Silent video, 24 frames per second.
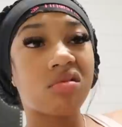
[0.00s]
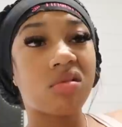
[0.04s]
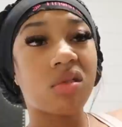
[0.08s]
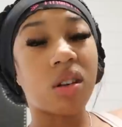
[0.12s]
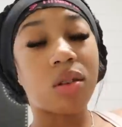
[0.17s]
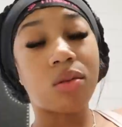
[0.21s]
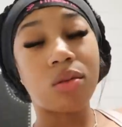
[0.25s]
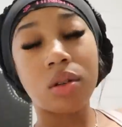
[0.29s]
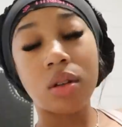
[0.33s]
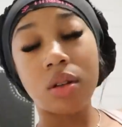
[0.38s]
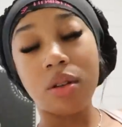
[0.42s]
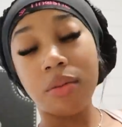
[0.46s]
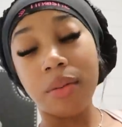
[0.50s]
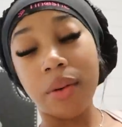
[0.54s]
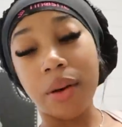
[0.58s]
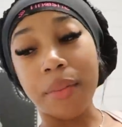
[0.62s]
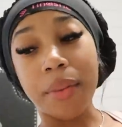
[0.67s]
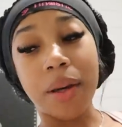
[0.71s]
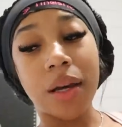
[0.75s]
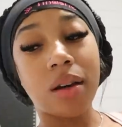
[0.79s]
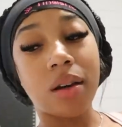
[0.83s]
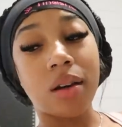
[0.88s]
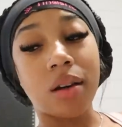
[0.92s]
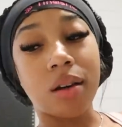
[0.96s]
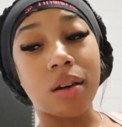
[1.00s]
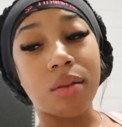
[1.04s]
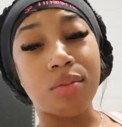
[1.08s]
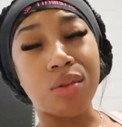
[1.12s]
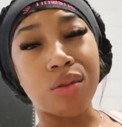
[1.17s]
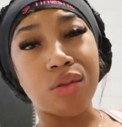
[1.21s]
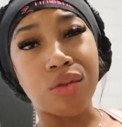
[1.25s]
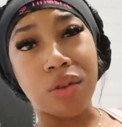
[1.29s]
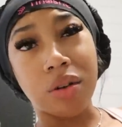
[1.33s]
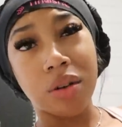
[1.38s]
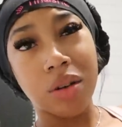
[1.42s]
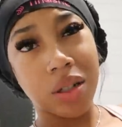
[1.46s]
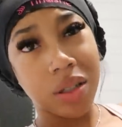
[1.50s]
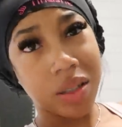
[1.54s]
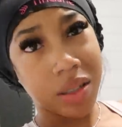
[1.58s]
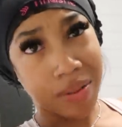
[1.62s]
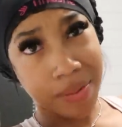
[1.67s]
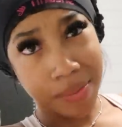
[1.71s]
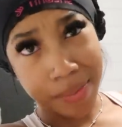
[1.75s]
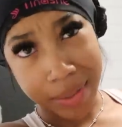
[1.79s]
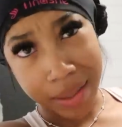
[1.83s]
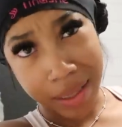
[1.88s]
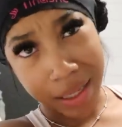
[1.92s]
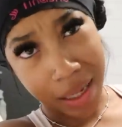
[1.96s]
I want to do my makeup, of course. I'm
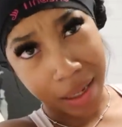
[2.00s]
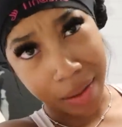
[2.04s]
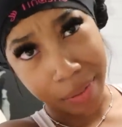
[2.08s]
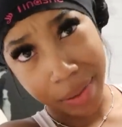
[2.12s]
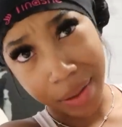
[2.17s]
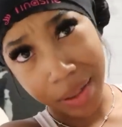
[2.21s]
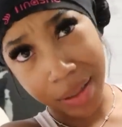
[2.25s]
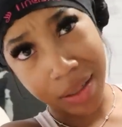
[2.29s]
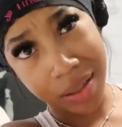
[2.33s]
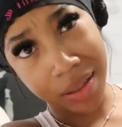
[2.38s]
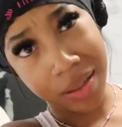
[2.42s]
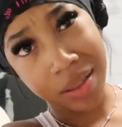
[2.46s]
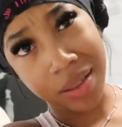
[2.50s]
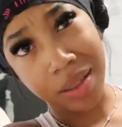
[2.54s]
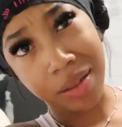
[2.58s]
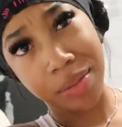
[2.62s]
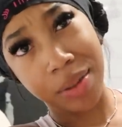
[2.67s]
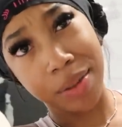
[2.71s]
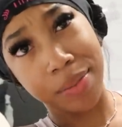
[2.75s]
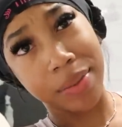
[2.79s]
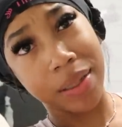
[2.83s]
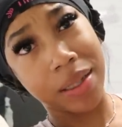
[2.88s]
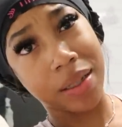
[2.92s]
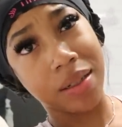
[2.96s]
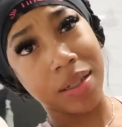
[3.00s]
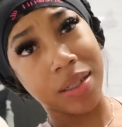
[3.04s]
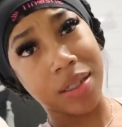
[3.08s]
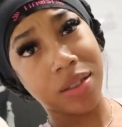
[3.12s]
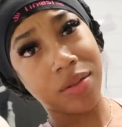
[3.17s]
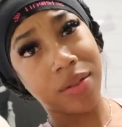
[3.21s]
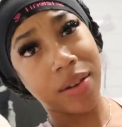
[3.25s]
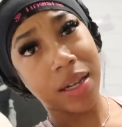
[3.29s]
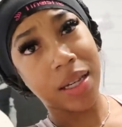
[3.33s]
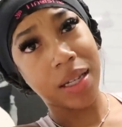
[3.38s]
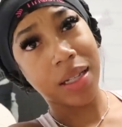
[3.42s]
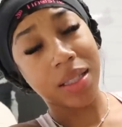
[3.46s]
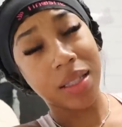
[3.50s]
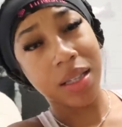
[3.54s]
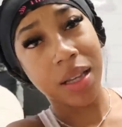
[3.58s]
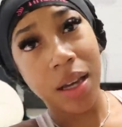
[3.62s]
gonna take pictures and I beat this face,